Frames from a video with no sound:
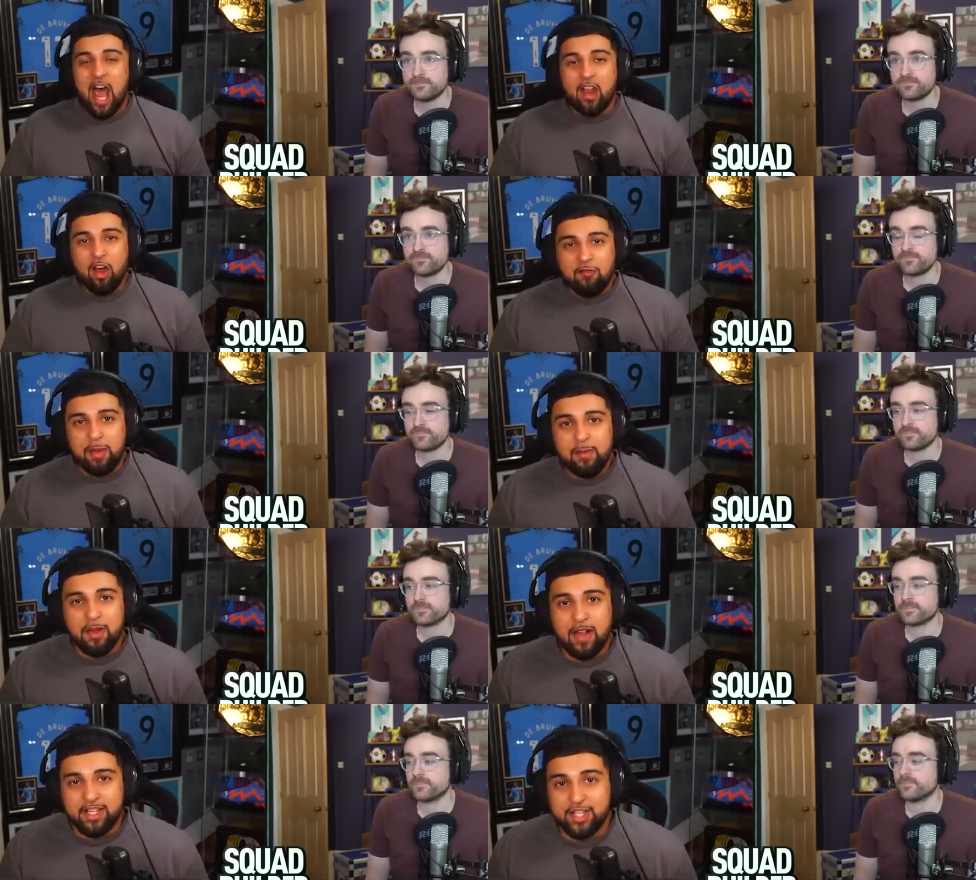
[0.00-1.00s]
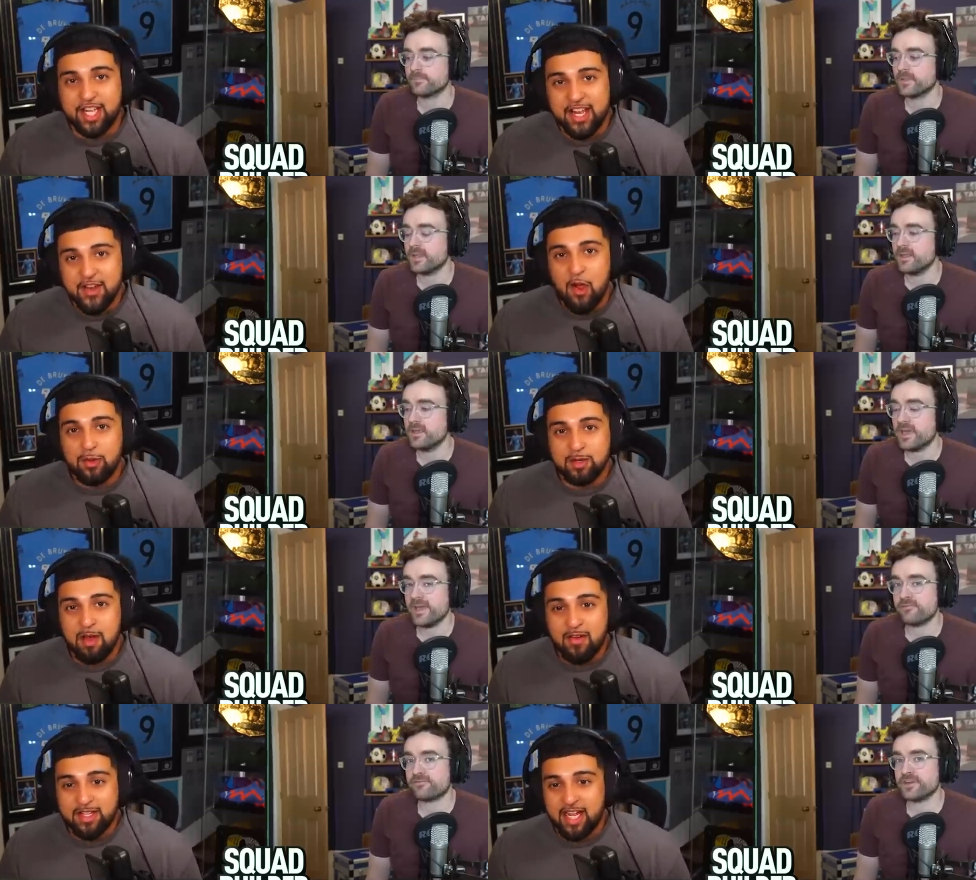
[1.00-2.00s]
Speaker 1: A lot of people are actually saying no to
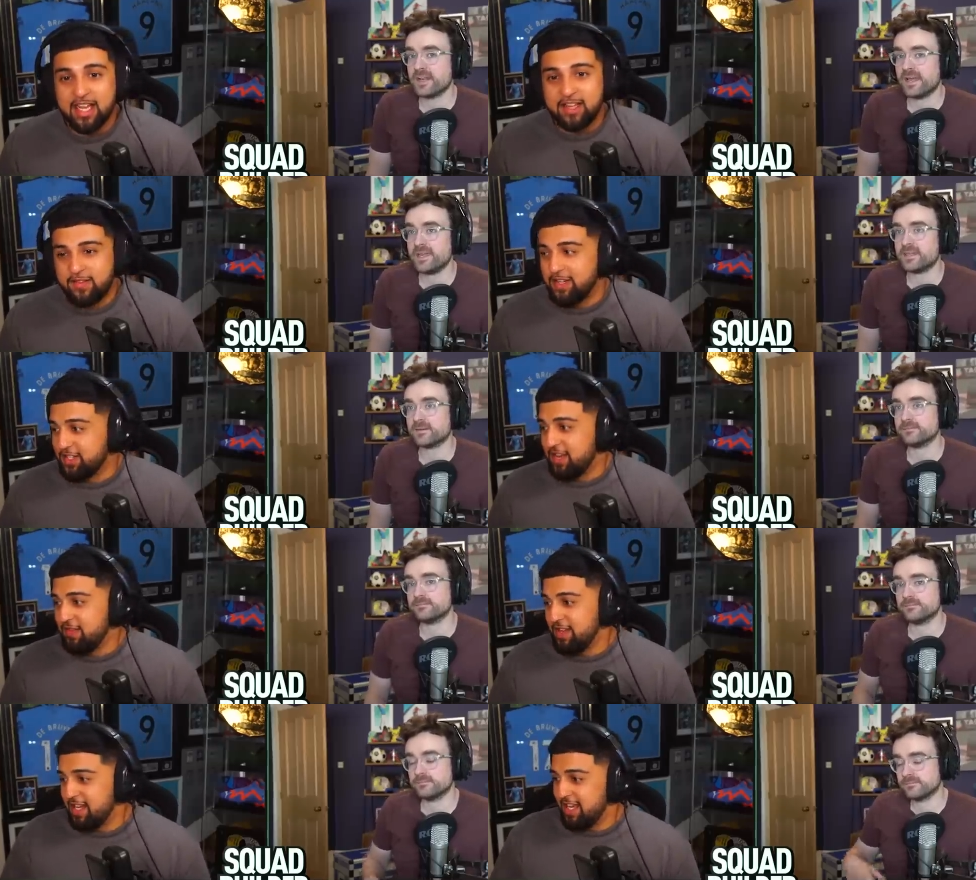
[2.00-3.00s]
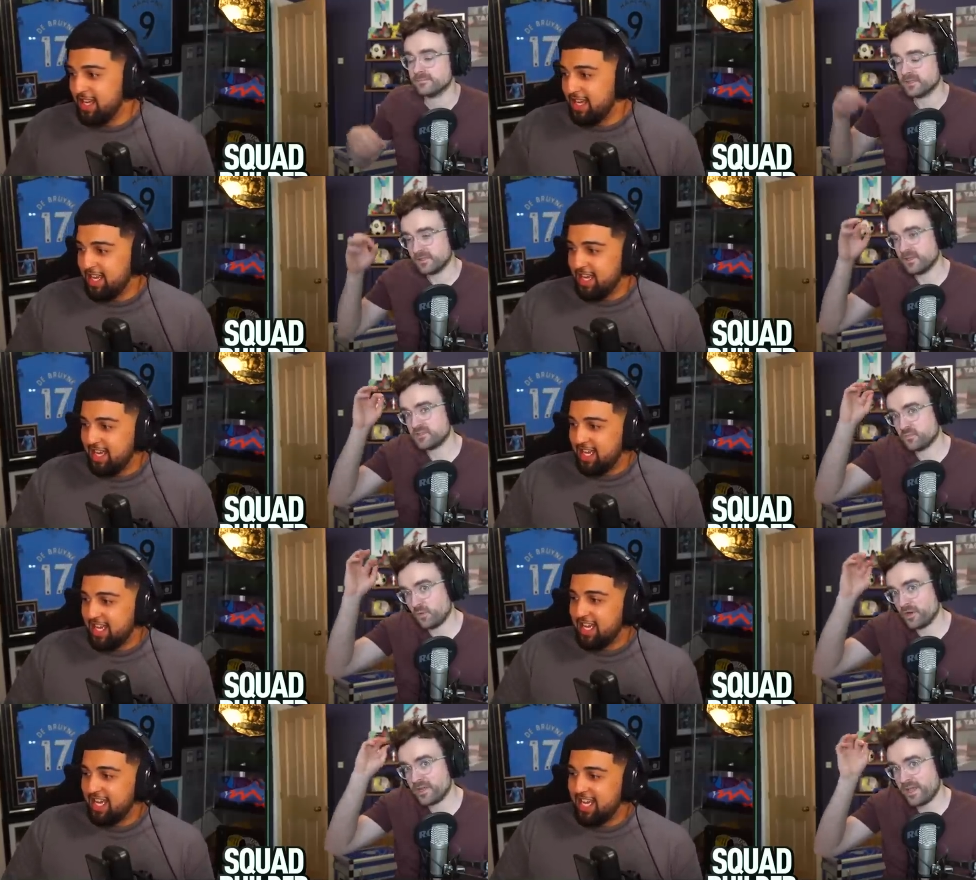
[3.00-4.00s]
Speaker 2: every like team. Is
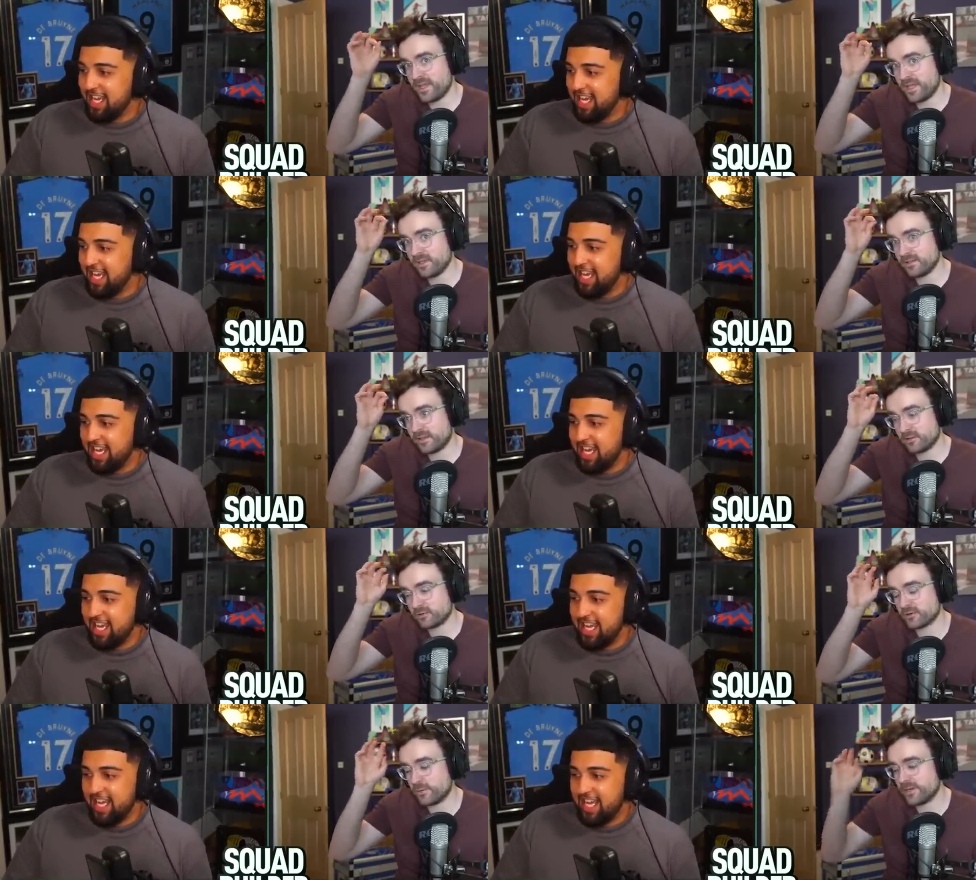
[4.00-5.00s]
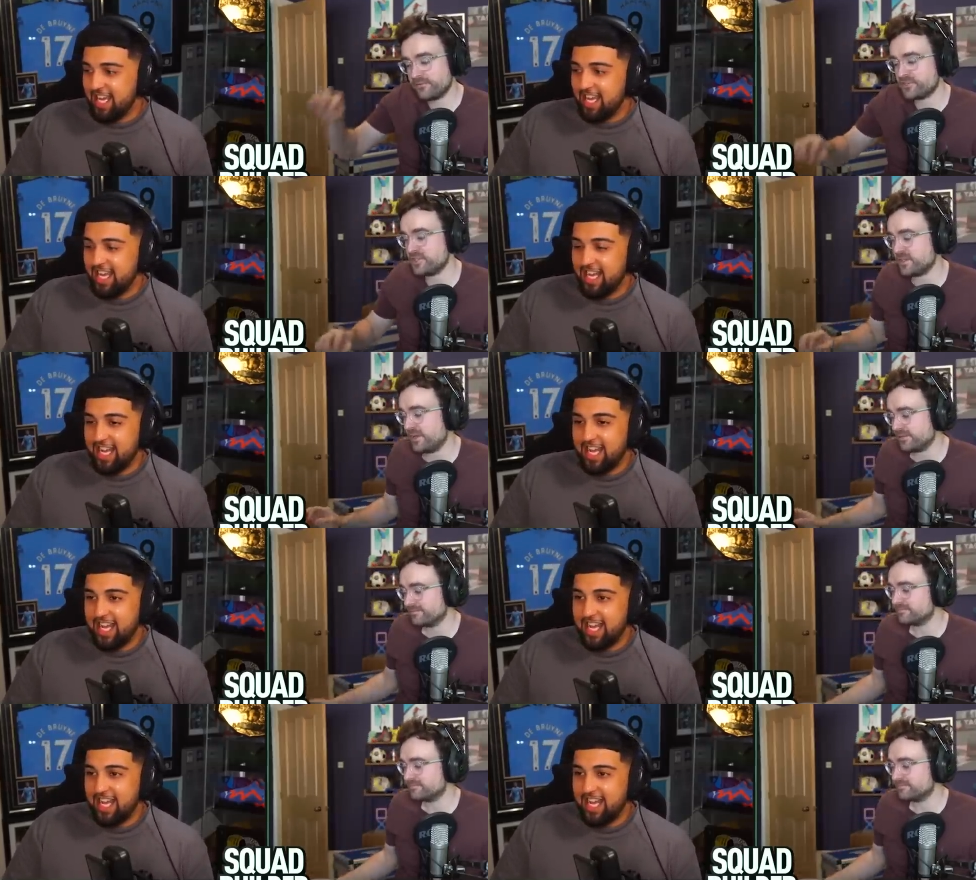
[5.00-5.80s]
one hair that'll grow on FG's head.